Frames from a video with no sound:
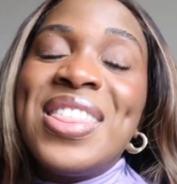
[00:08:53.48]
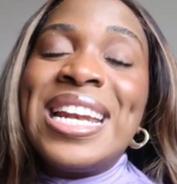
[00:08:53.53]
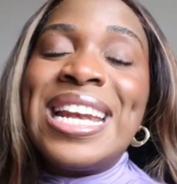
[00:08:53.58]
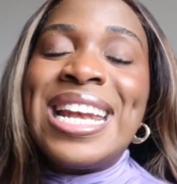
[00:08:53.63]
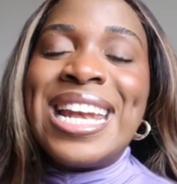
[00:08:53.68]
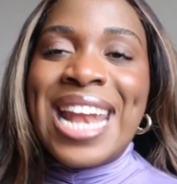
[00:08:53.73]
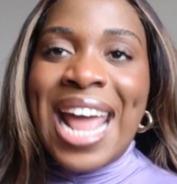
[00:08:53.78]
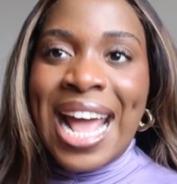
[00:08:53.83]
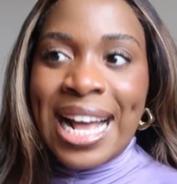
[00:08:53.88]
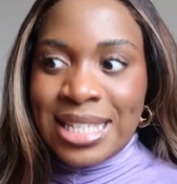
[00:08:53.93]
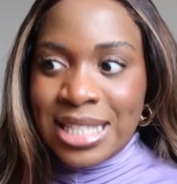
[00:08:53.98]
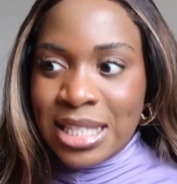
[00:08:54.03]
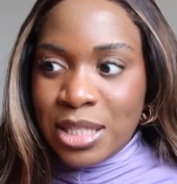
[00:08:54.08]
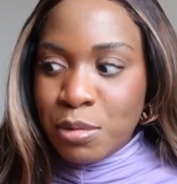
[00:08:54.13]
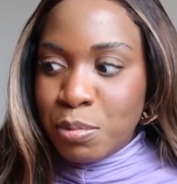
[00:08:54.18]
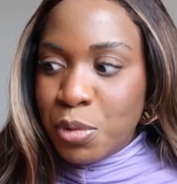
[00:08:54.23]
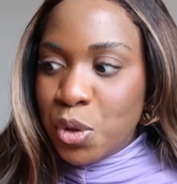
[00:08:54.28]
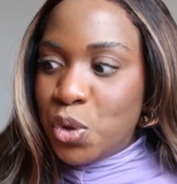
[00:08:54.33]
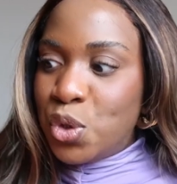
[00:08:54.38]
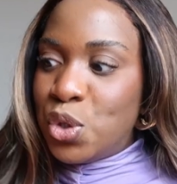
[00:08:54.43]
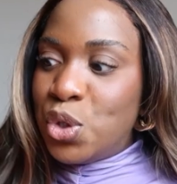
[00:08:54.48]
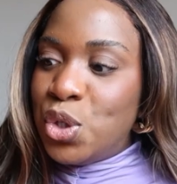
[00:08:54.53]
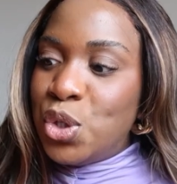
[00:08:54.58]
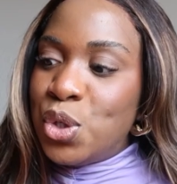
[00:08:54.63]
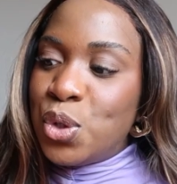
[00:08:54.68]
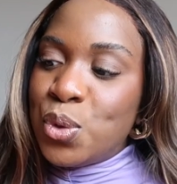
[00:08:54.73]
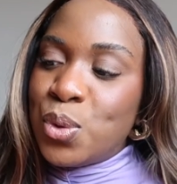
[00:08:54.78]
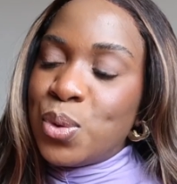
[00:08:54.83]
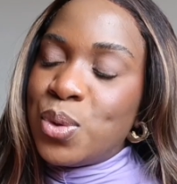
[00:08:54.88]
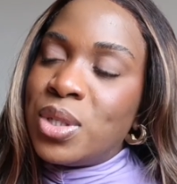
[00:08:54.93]
The next most
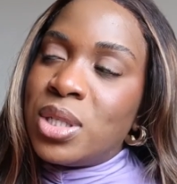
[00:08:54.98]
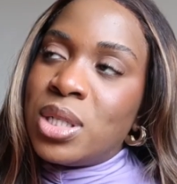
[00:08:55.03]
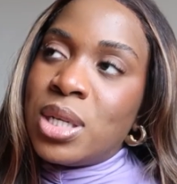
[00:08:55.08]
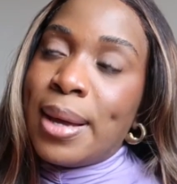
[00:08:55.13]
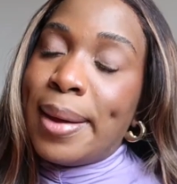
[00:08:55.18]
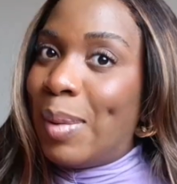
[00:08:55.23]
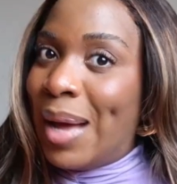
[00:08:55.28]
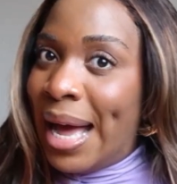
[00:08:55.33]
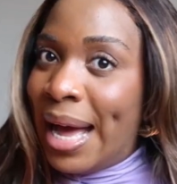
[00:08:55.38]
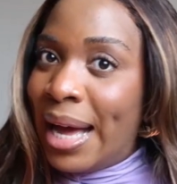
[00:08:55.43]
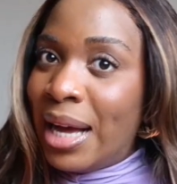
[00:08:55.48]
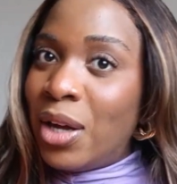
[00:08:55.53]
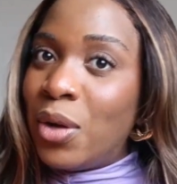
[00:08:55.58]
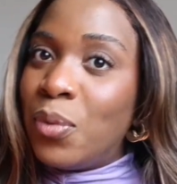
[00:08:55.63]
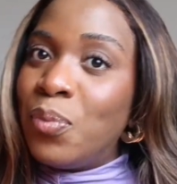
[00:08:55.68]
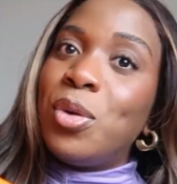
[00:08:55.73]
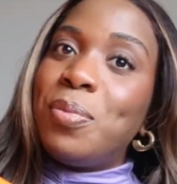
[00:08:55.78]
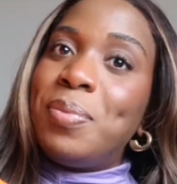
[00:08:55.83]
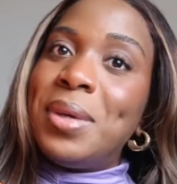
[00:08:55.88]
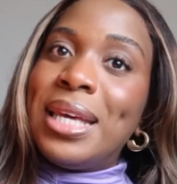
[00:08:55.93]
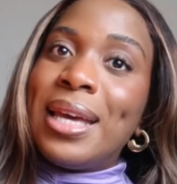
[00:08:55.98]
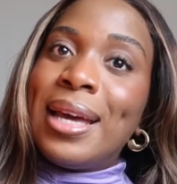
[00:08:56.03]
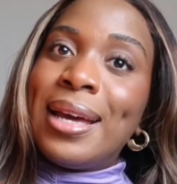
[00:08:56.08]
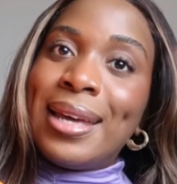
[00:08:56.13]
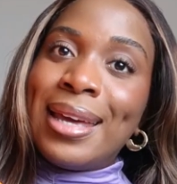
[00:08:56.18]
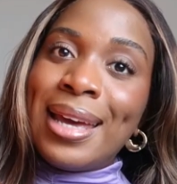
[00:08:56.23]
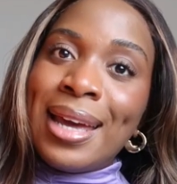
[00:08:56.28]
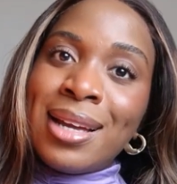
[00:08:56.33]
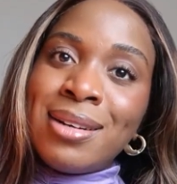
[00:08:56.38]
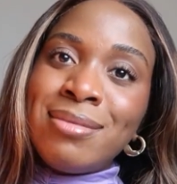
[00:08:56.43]
used bag would be,
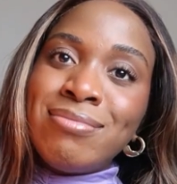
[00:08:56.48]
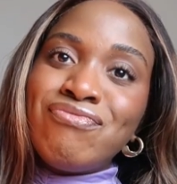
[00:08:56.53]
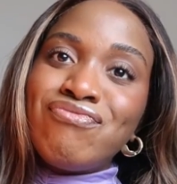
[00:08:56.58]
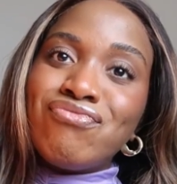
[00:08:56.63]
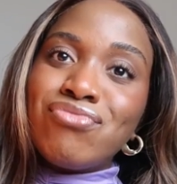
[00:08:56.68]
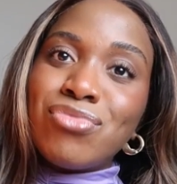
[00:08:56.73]
again,